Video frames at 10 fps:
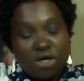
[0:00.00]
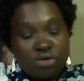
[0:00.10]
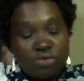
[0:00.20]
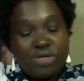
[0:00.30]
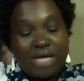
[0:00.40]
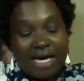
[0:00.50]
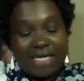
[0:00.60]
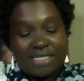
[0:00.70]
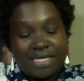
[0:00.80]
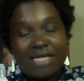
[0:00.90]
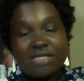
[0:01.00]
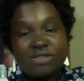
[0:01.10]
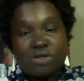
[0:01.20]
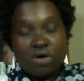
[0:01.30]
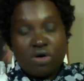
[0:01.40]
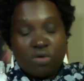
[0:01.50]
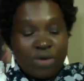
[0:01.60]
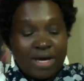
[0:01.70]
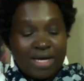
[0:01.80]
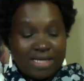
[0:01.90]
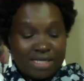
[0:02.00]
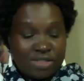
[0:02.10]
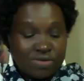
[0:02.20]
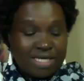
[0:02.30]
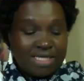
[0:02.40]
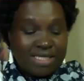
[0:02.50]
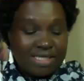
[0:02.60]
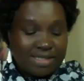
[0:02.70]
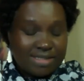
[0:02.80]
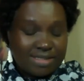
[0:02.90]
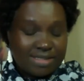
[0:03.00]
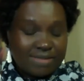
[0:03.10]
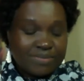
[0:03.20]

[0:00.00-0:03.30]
good eyesight well into the years.